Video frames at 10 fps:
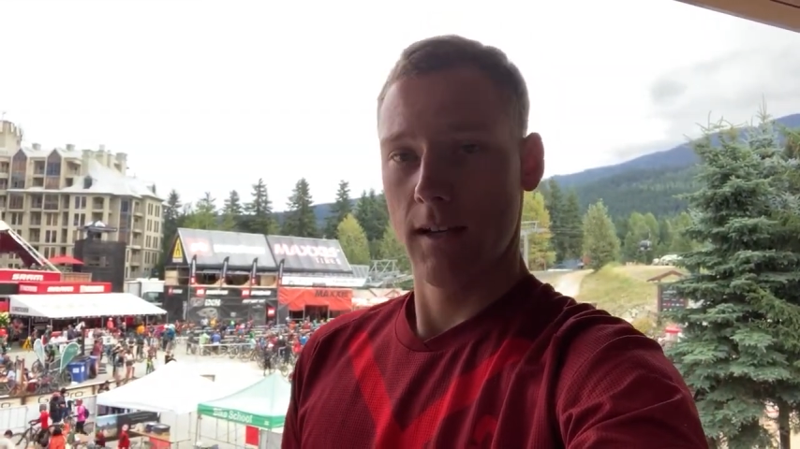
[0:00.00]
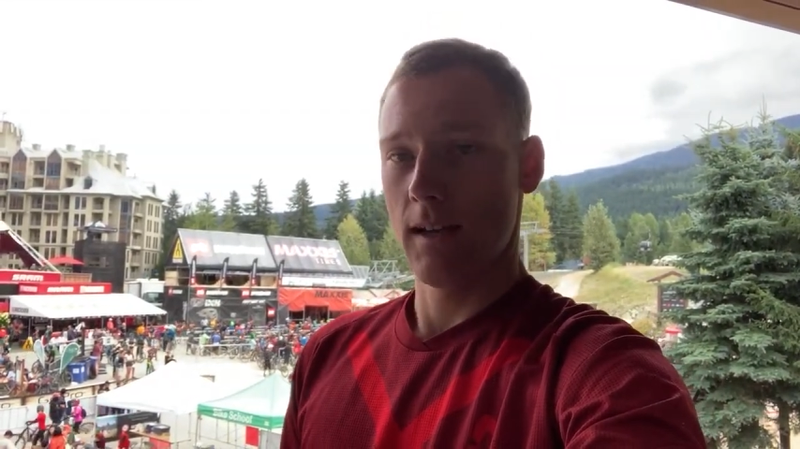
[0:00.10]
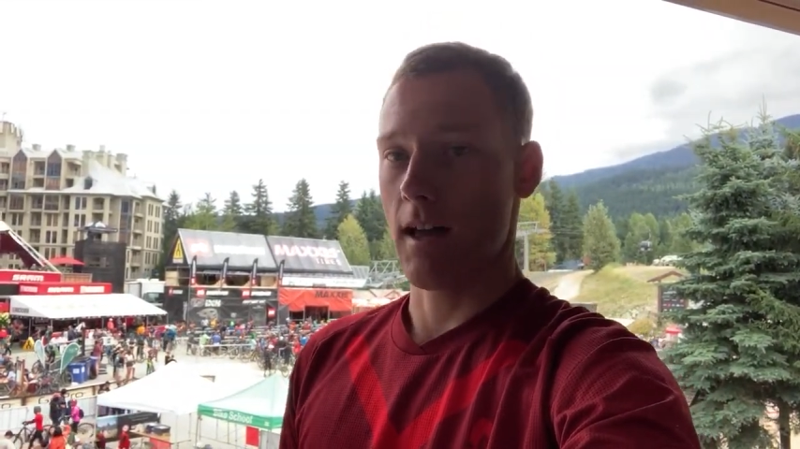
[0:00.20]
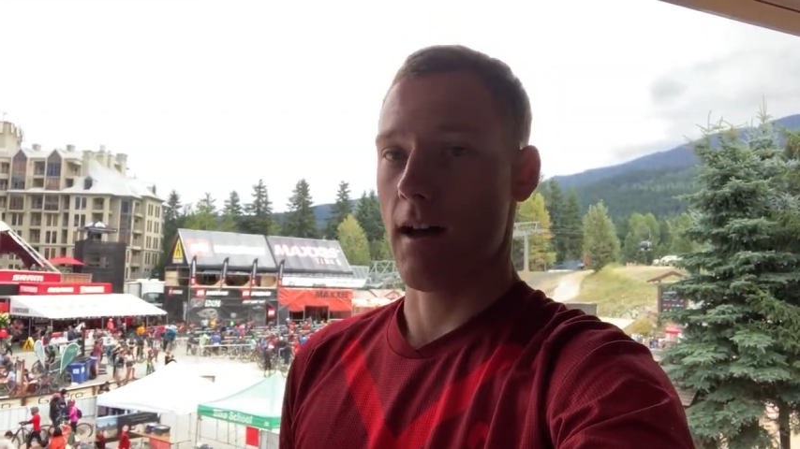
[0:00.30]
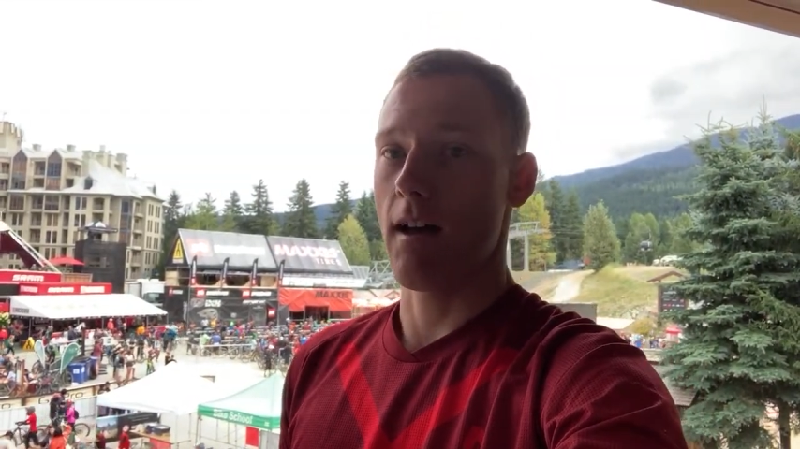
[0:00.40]

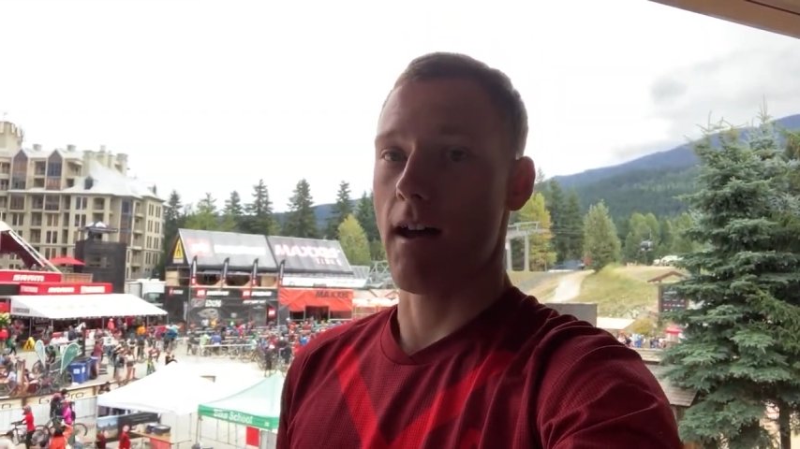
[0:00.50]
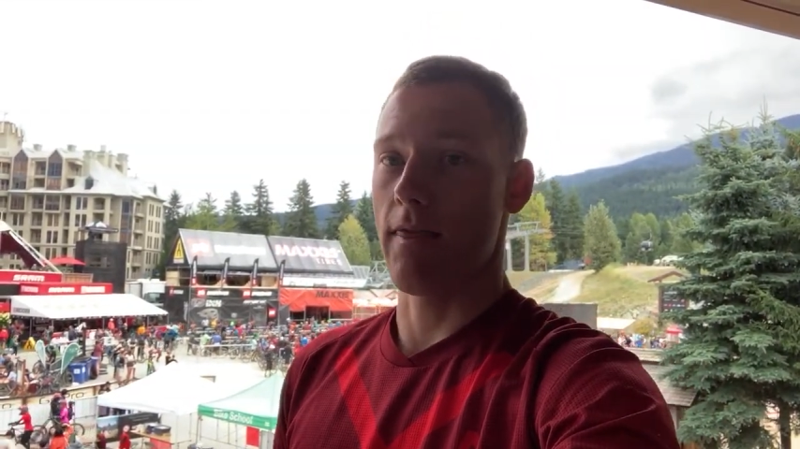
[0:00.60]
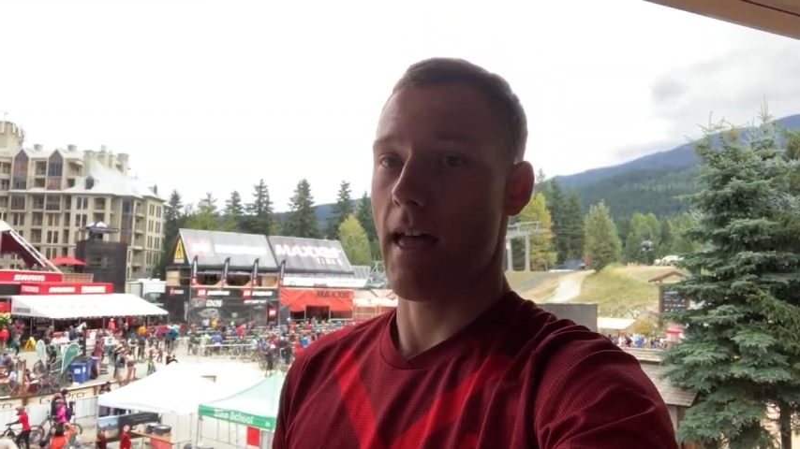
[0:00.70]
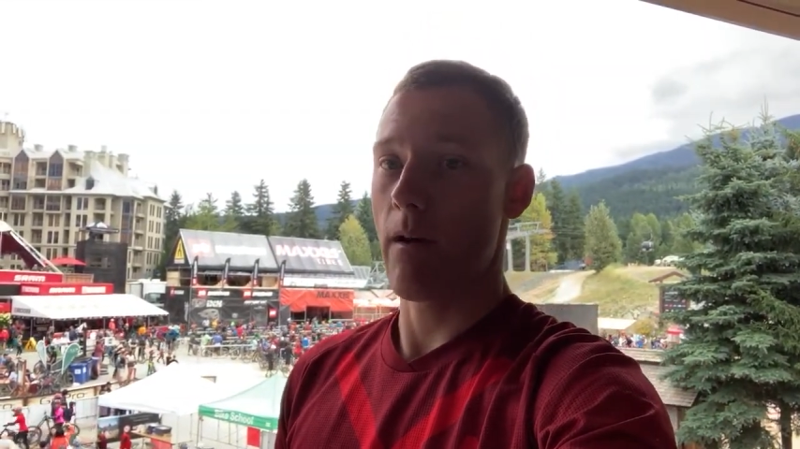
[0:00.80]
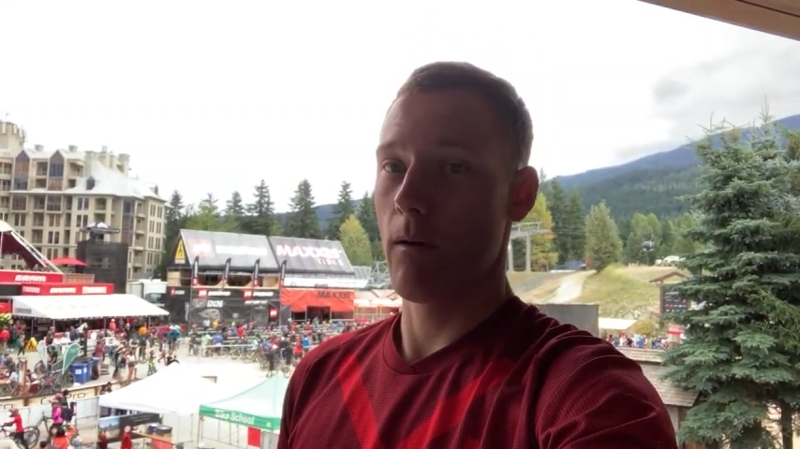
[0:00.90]

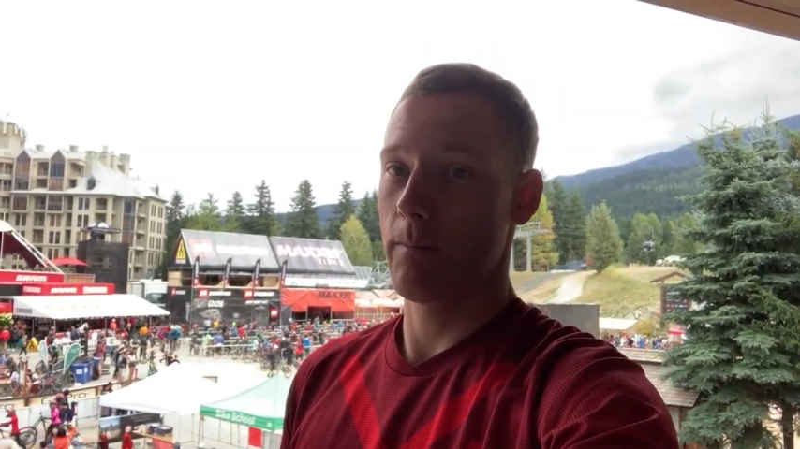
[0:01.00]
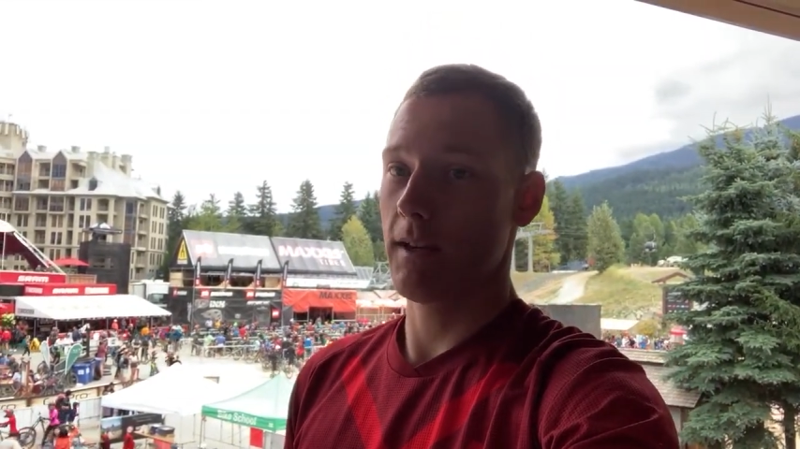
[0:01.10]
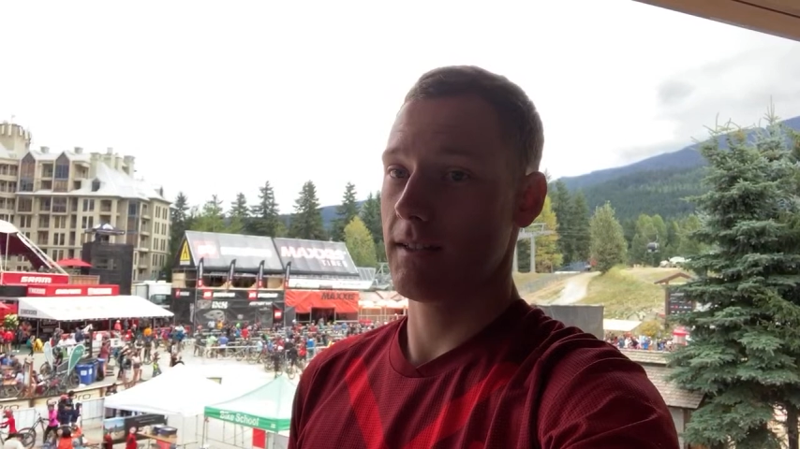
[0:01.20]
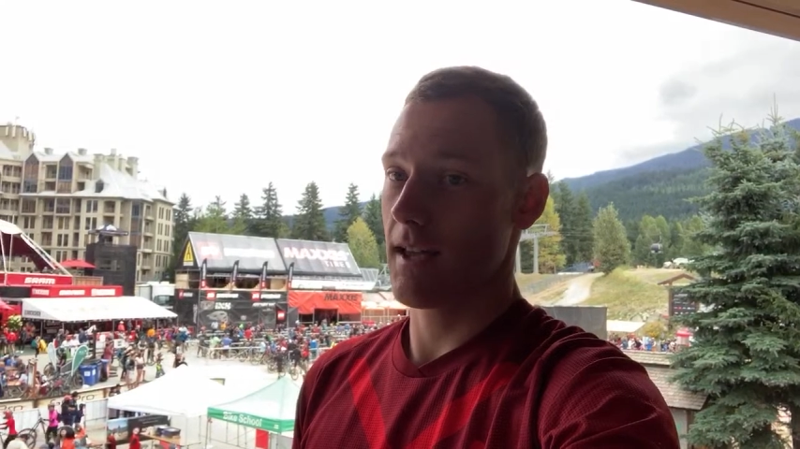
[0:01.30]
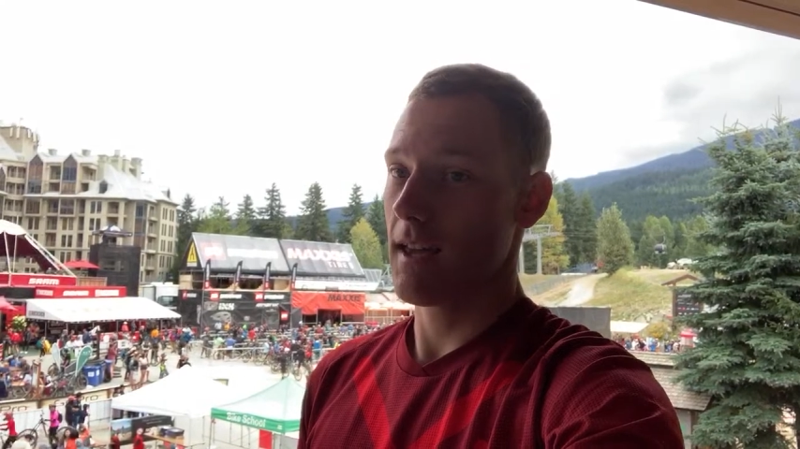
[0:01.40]
and they will
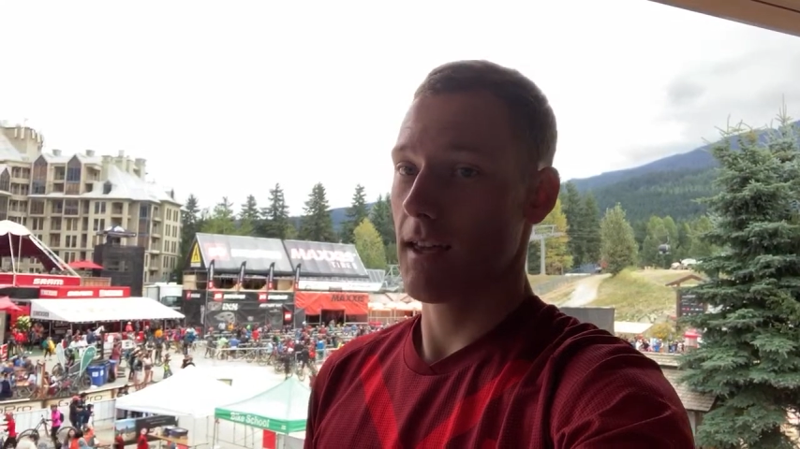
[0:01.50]
be